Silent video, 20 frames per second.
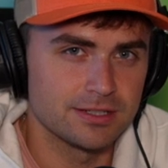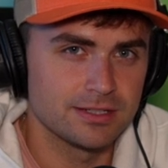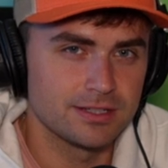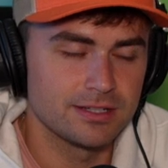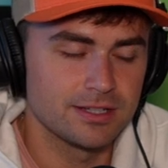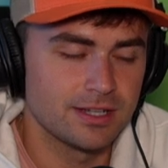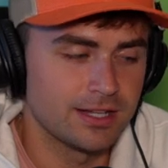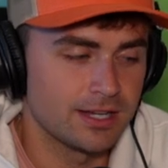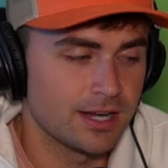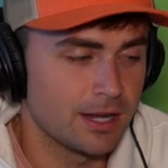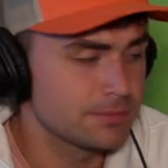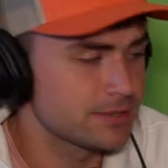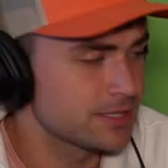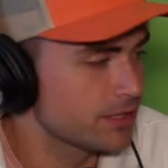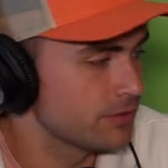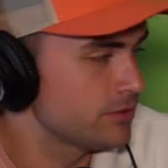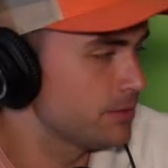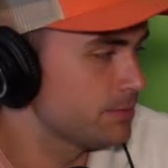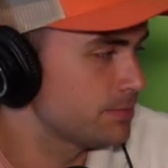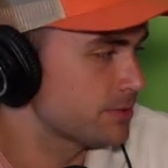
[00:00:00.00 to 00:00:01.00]
And I'm
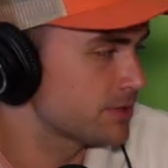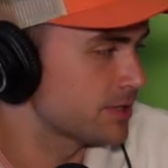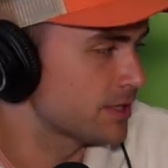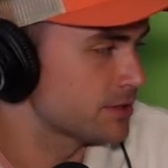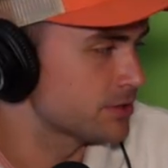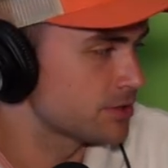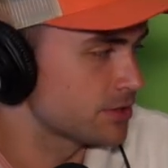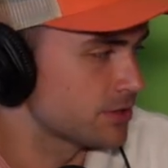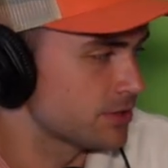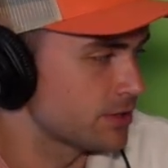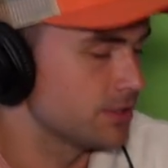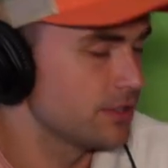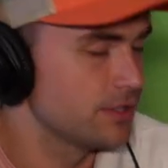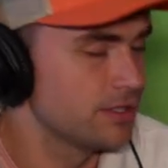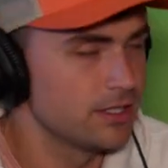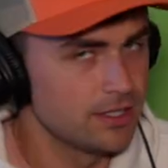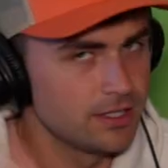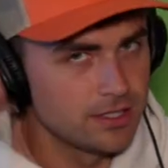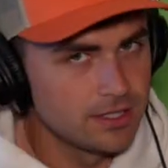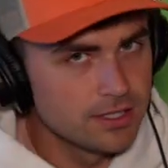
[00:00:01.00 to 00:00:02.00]
70% sure
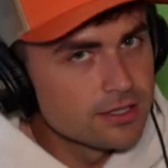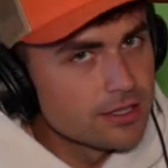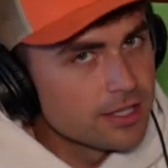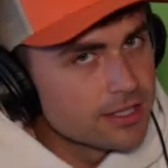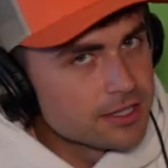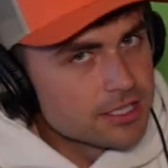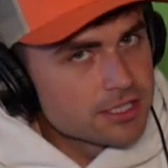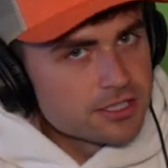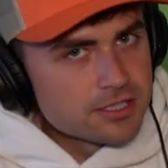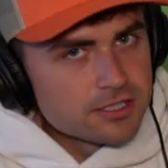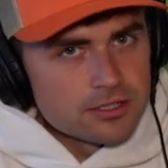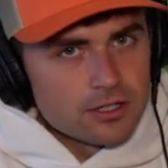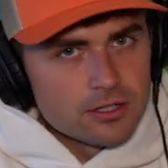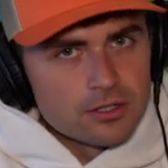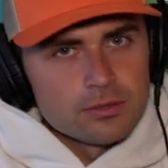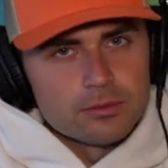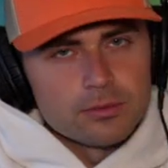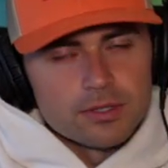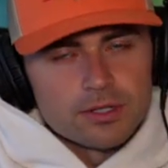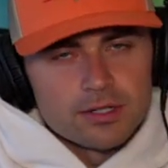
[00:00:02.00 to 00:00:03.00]
that this is going to work.